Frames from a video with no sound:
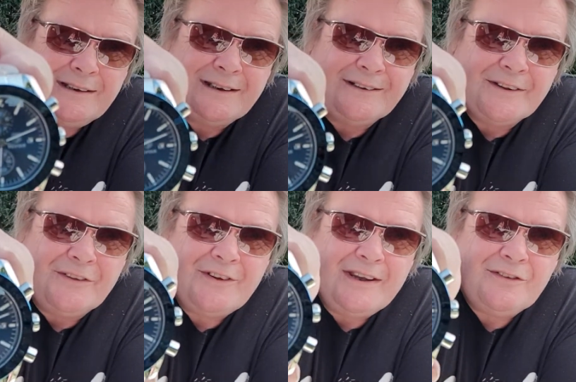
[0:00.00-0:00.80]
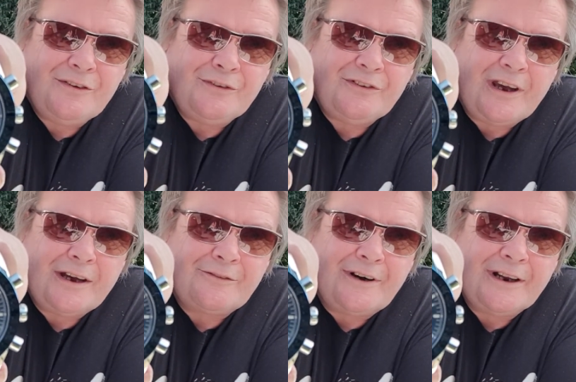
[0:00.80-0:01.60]
You've got the tenths of a
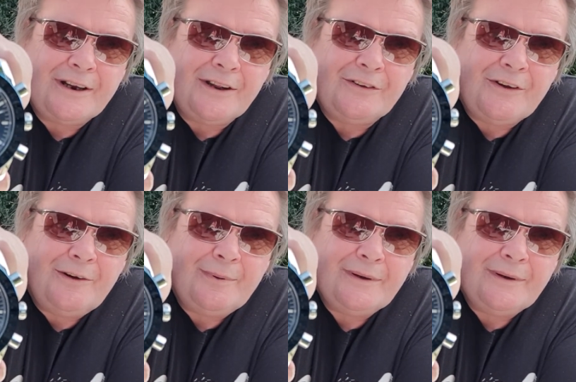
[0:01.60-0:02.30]
second running at the top.